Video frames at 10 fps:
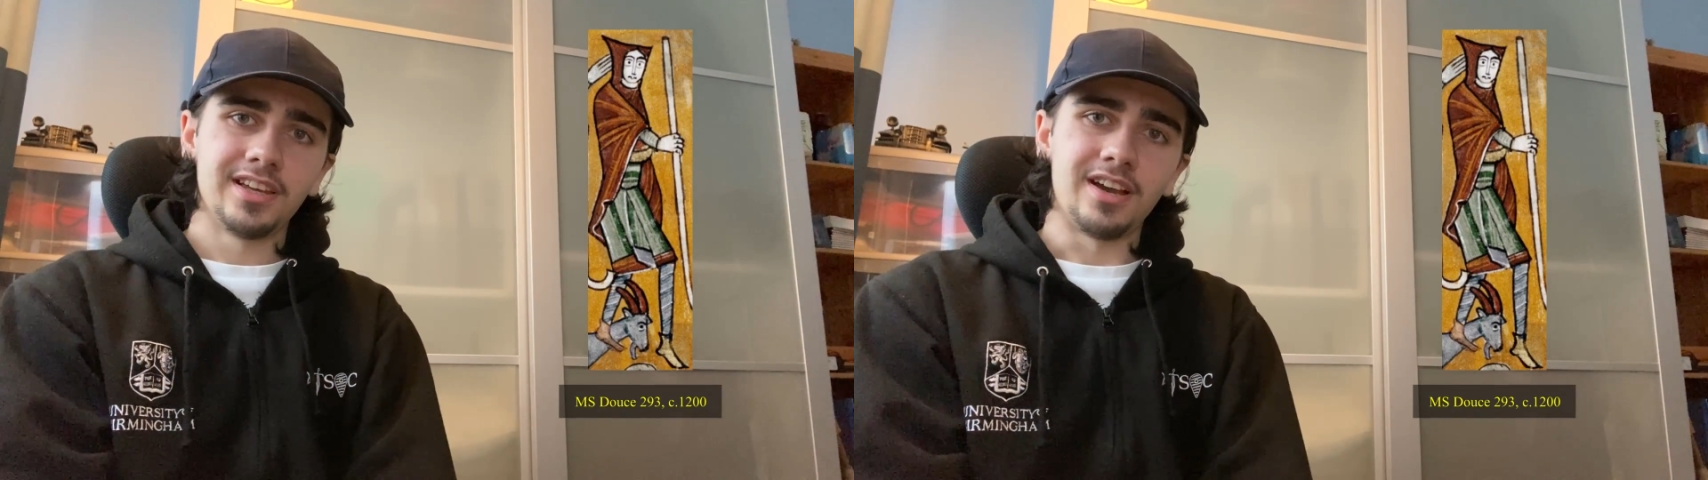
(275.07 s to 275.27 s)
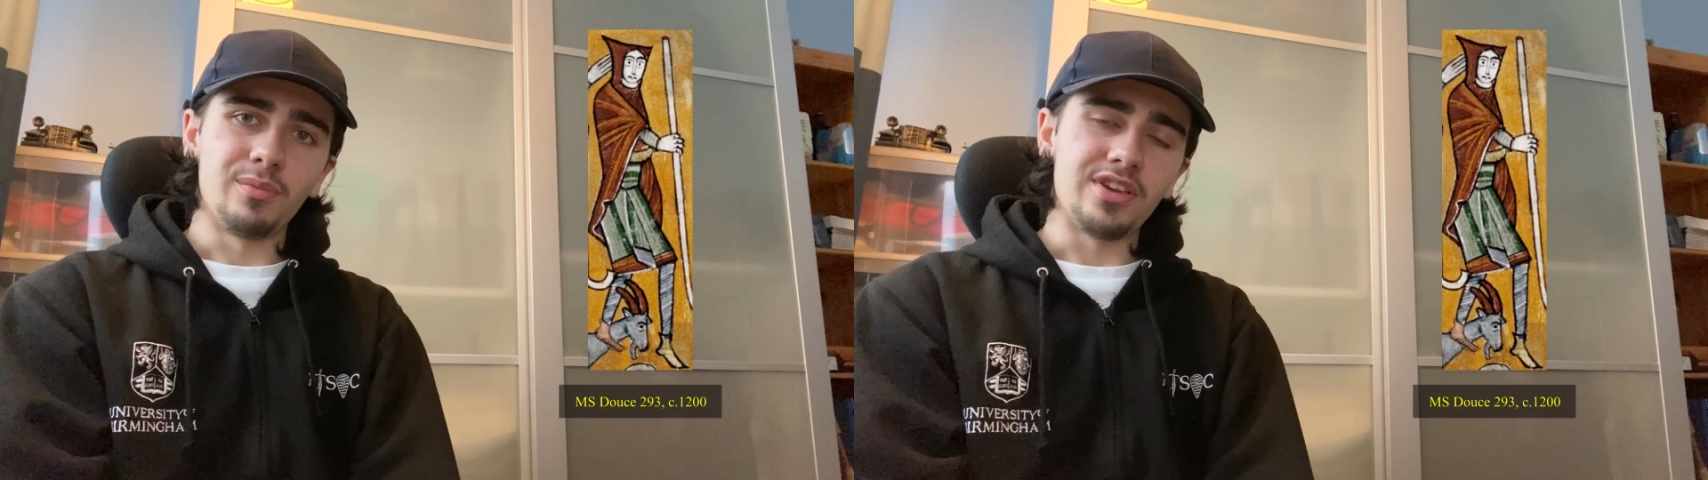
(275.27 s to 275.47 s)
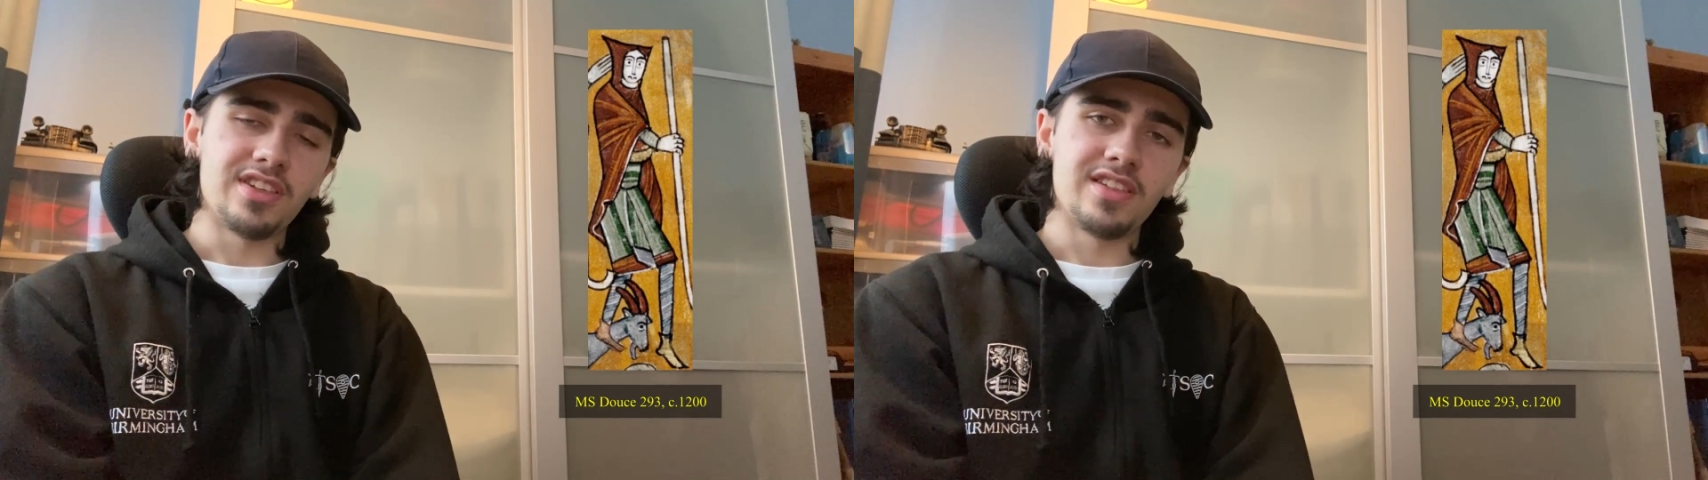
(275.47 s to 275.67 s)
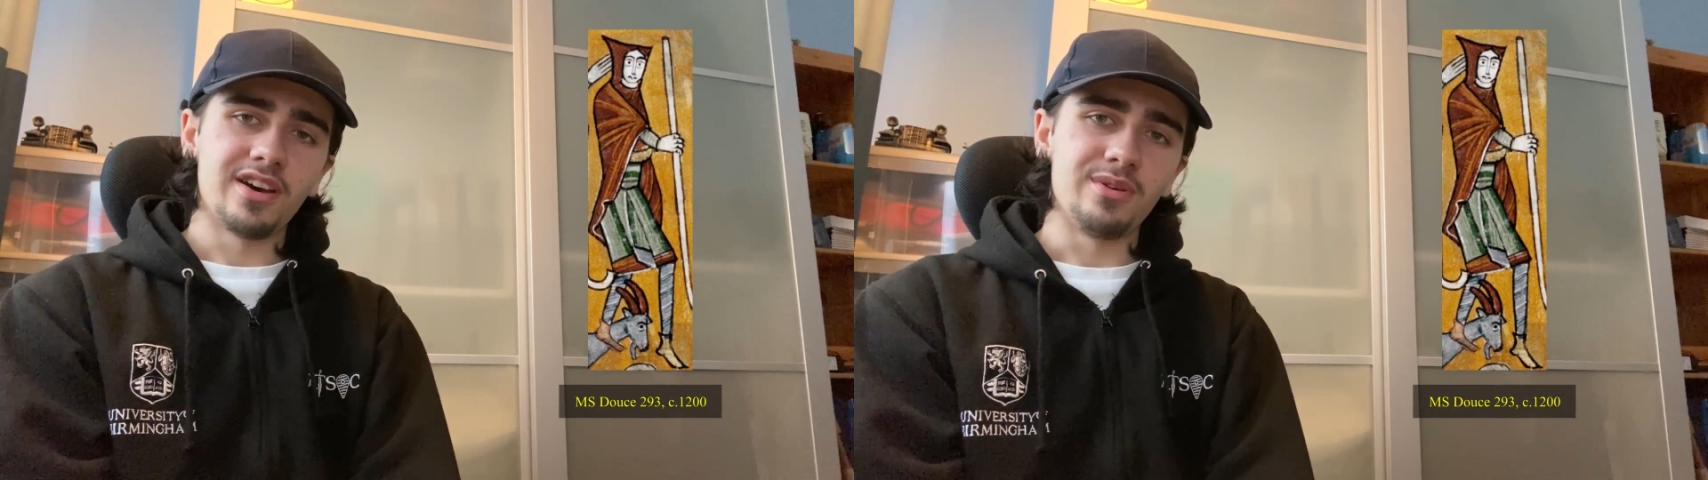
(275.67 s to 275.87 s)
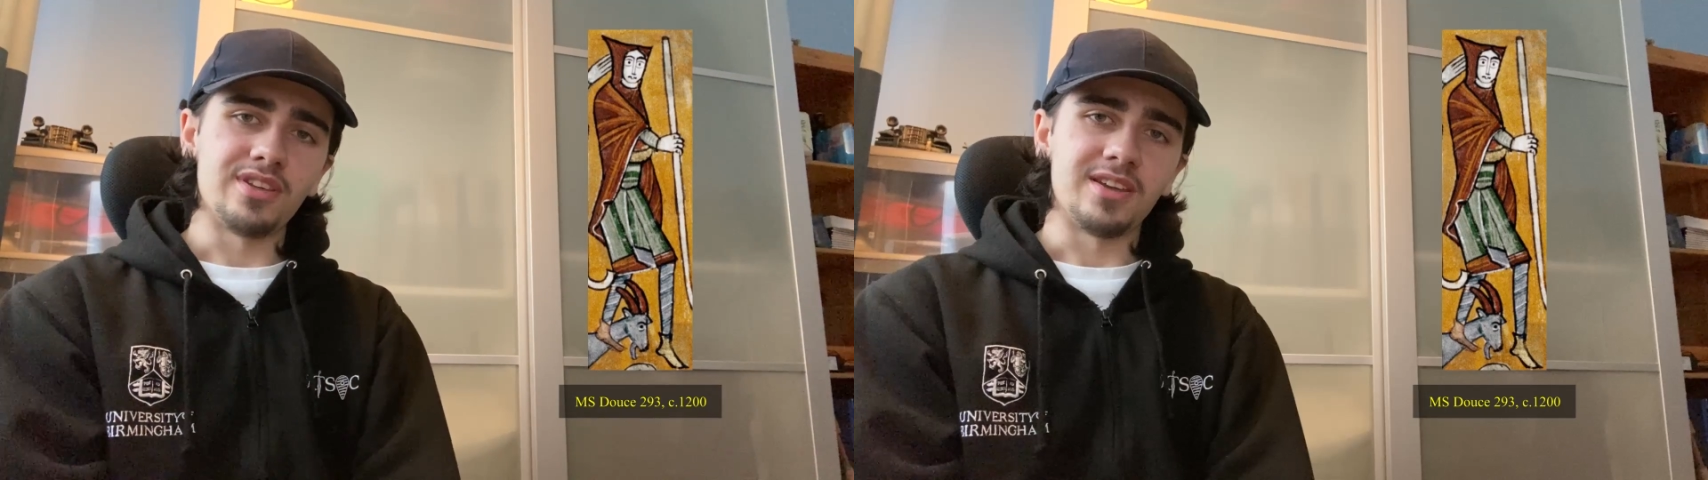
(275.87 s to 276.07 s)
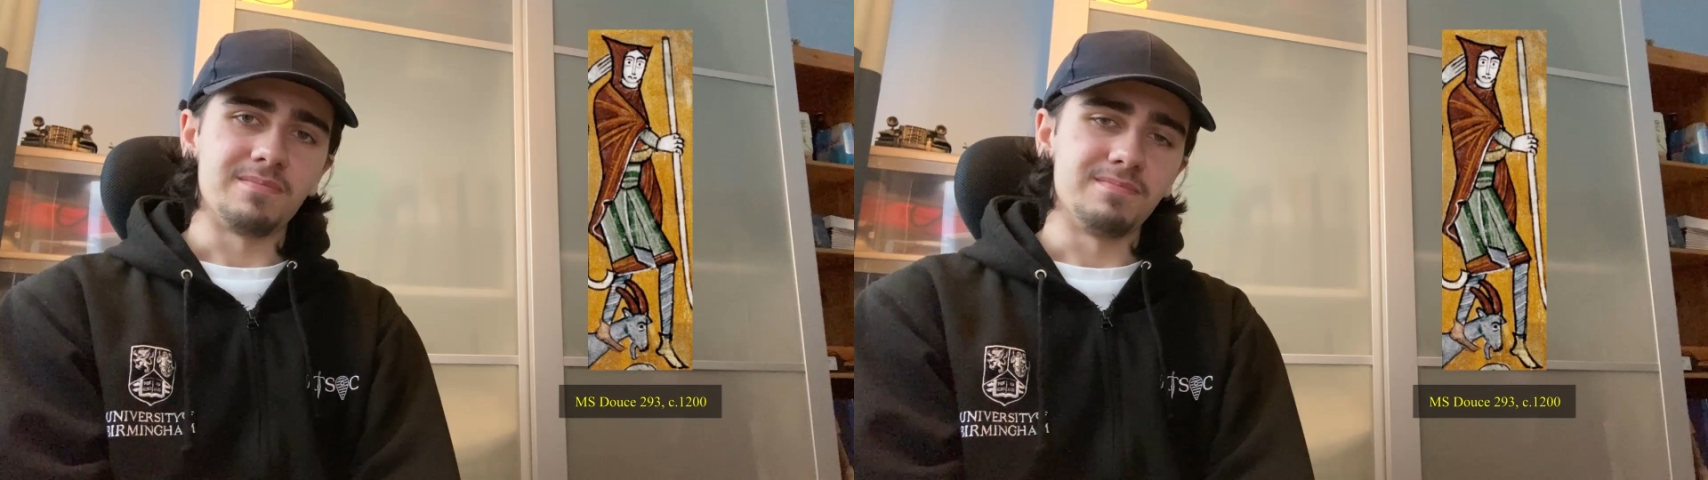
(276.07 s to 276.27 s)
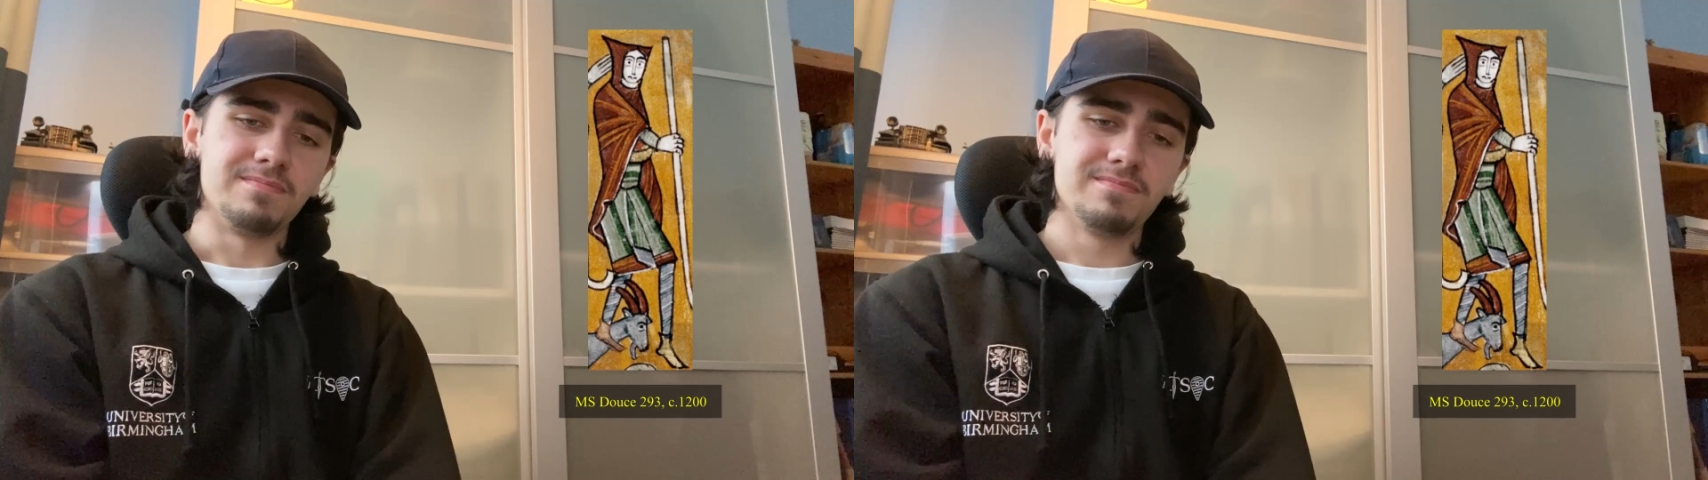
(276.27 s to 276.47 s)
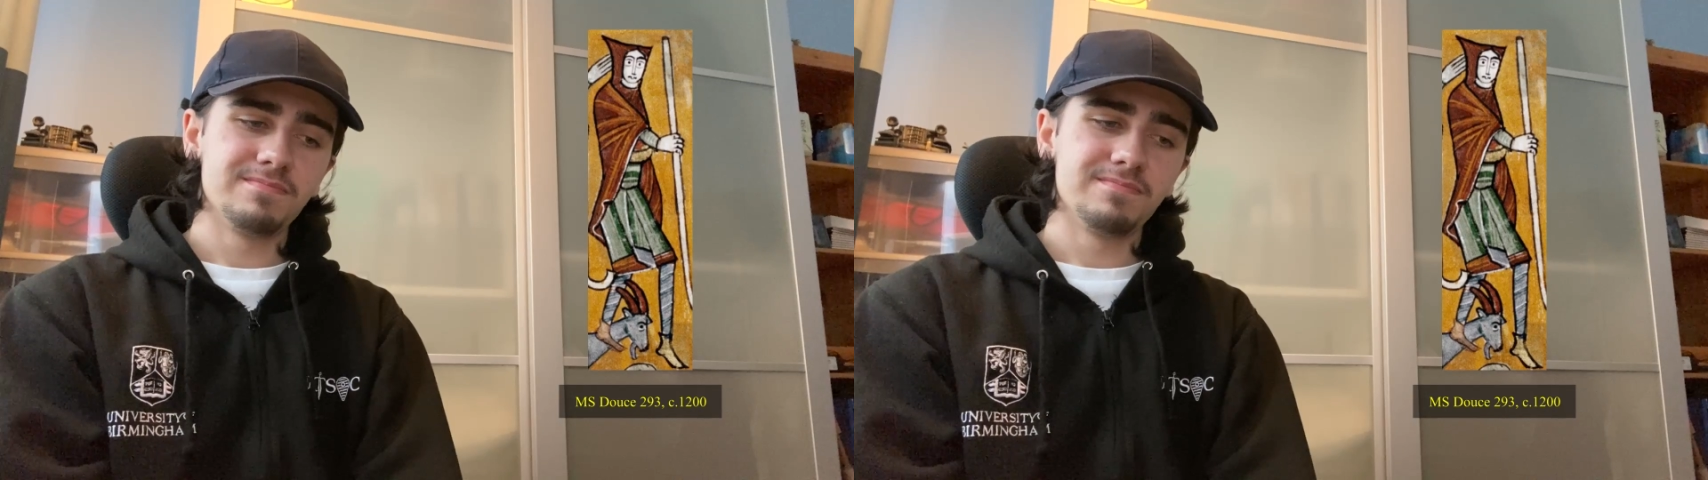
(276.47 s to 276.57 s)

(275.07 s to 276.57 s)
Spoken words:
And we see those in